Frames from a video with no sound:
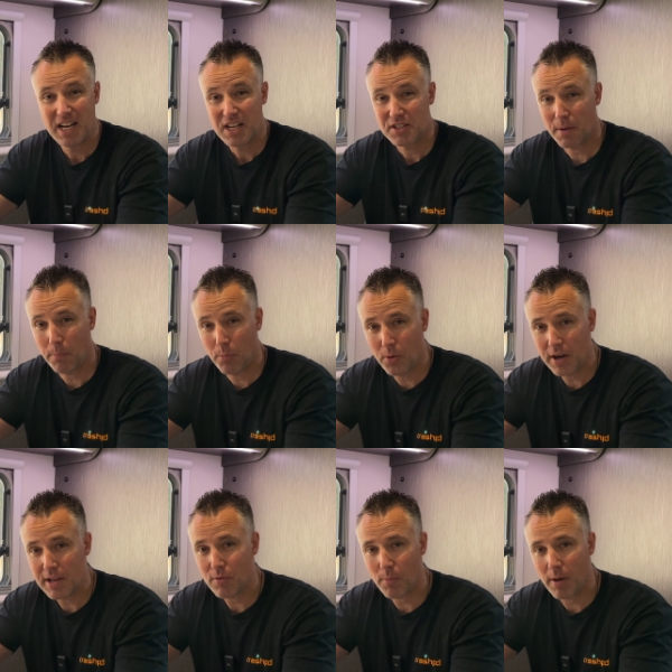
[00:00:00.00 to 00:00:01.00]
So
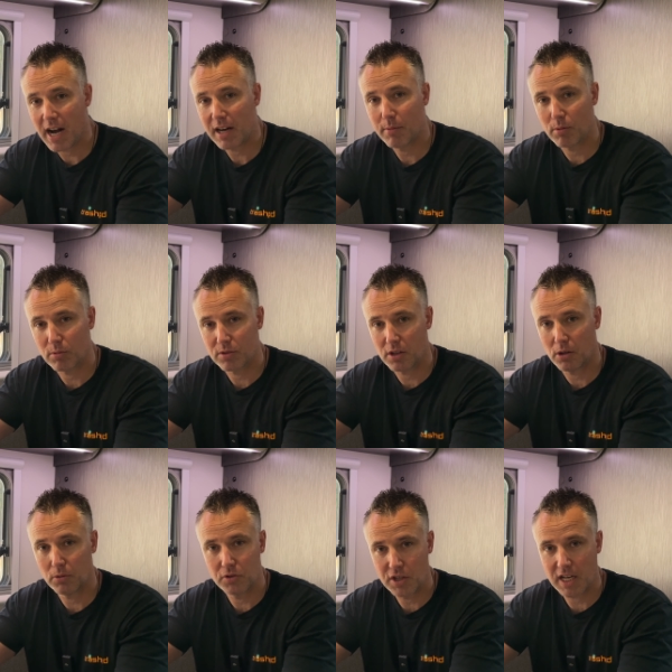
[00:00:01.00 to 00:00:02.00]
pretty remarkable
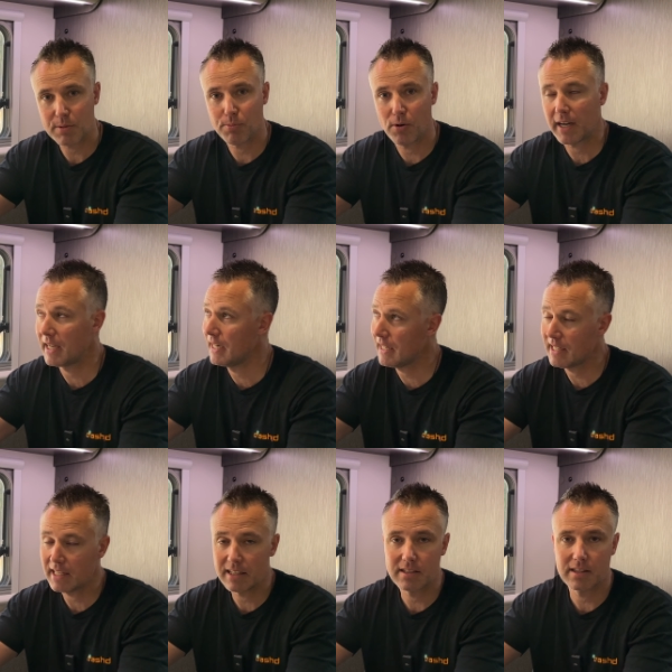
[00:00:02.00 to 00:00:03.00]
result just by connecting
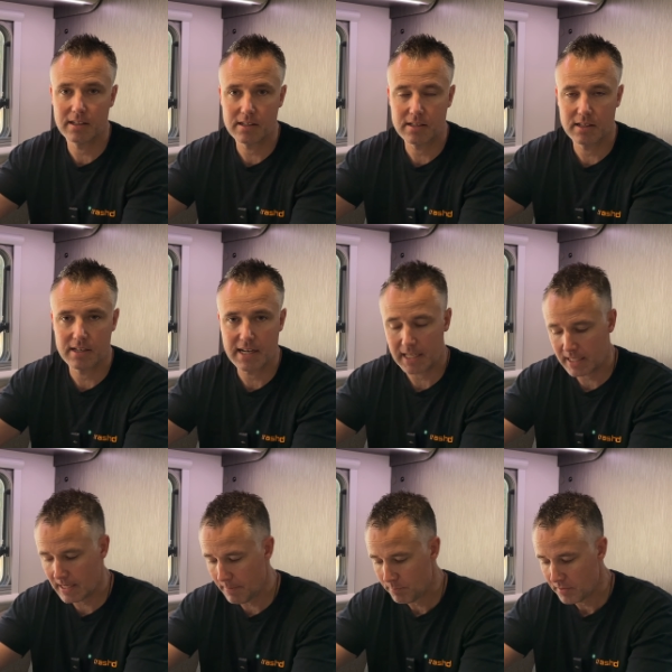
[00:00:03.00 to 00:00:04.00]
it to the
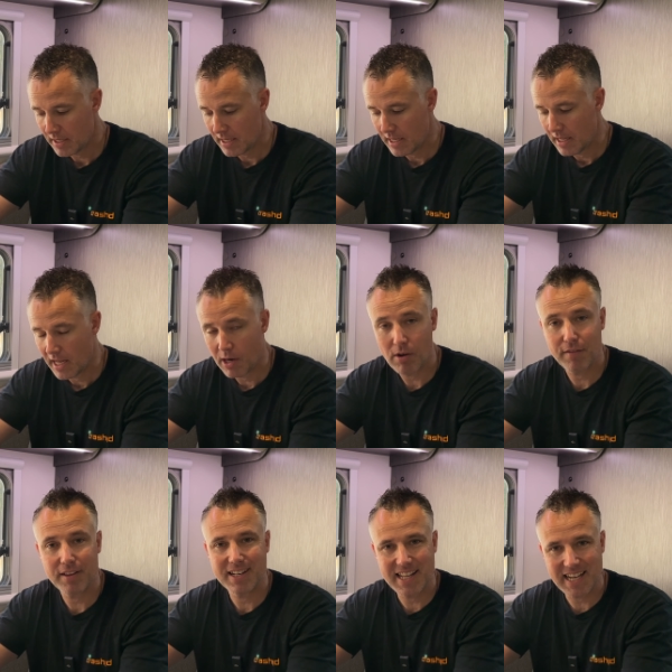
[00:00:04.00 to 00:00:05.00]
NetGear. However,
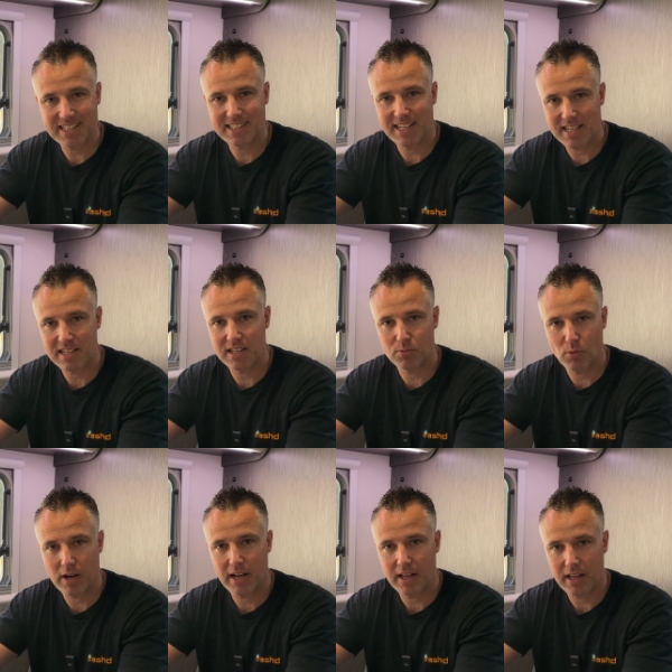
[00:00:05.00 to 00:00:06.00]
the next test is
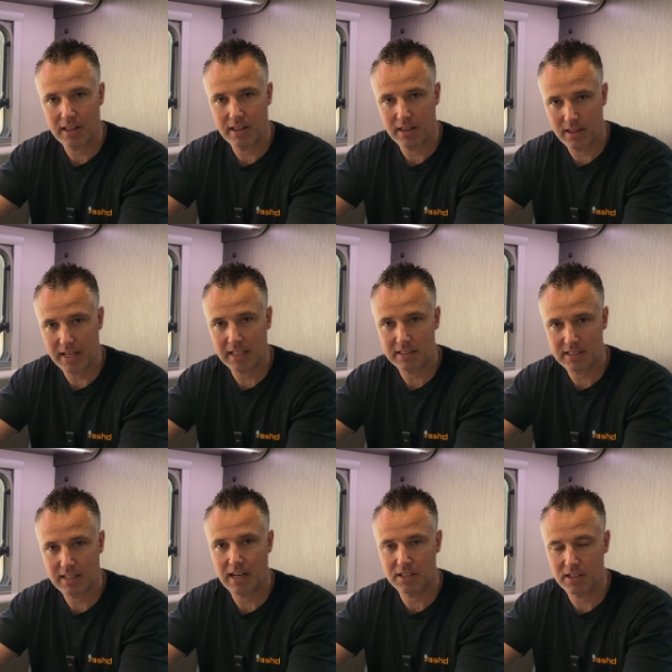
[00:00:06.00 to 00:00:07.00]
where things
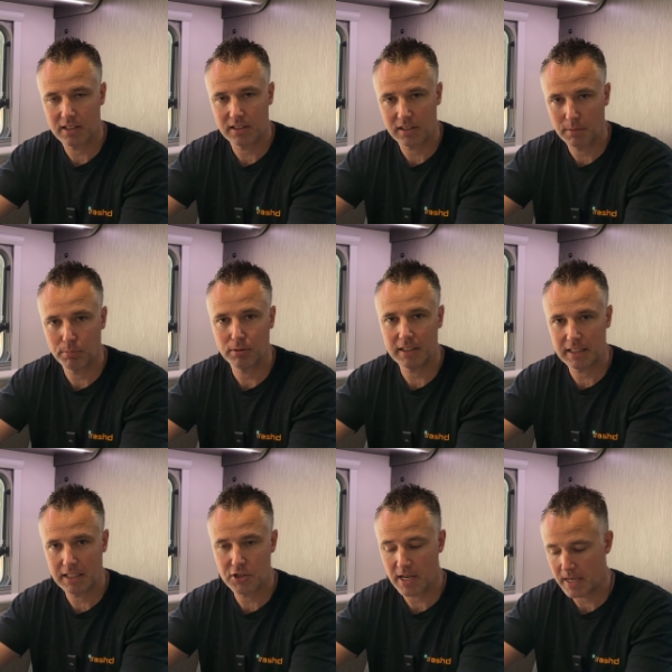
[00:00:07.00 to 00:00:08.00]
start to
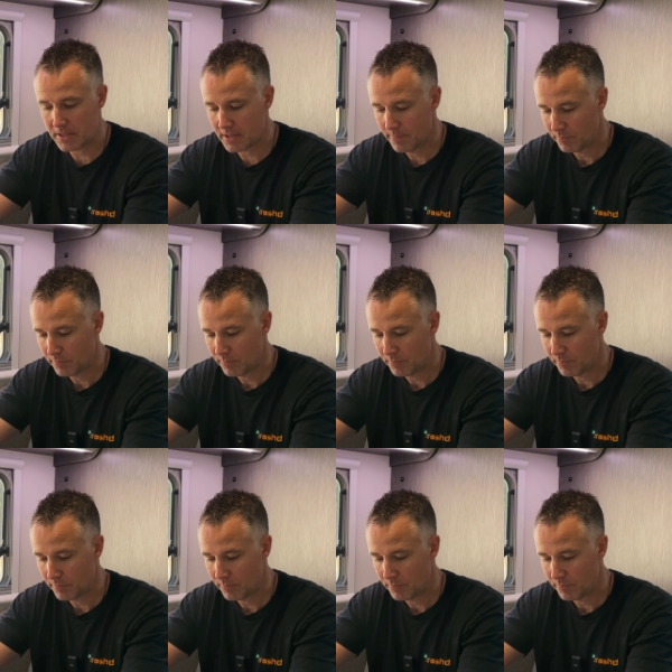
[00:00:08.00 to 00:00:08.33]
completely change.